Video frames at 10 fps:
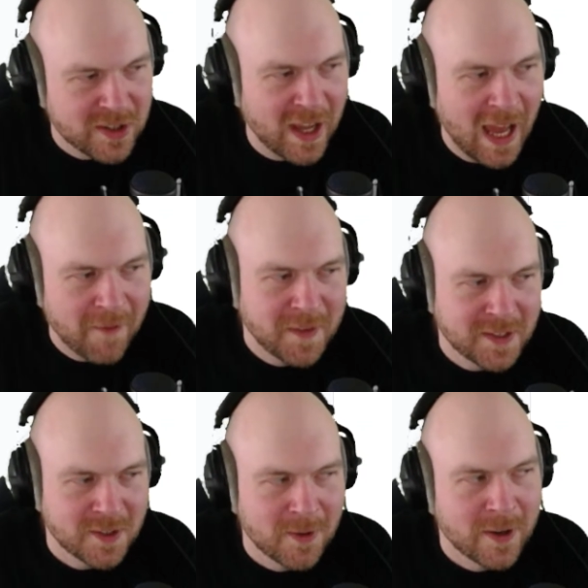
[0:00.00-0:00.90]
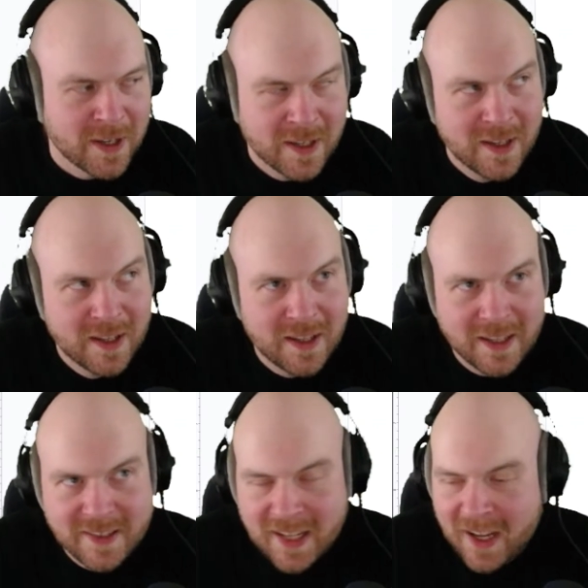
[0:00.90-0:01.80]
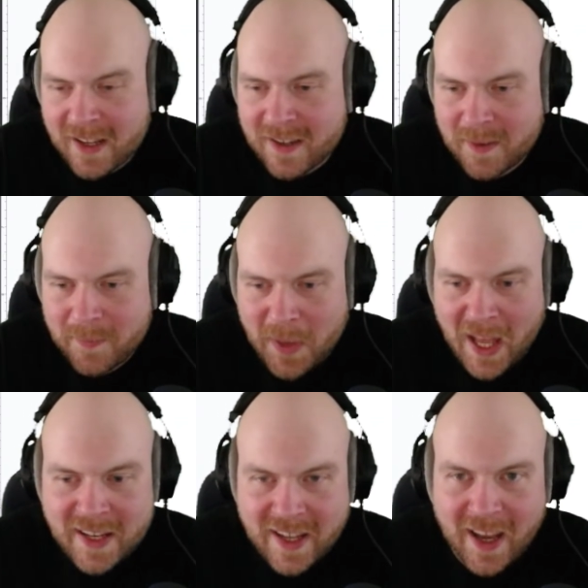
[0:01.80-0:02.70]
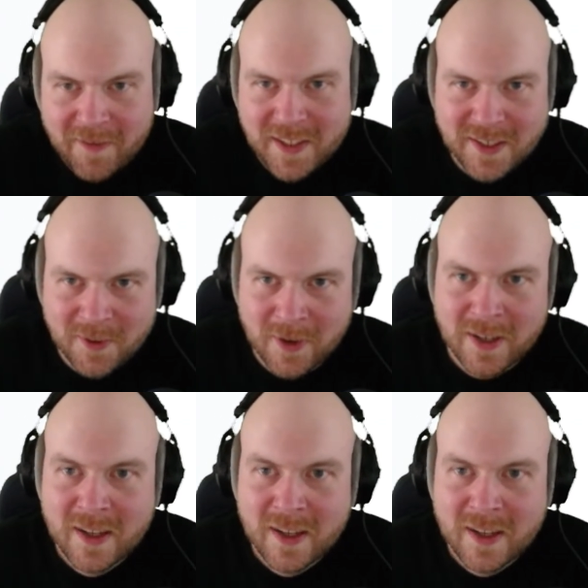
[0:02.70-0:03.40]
to have the story. It's not bad to have the story.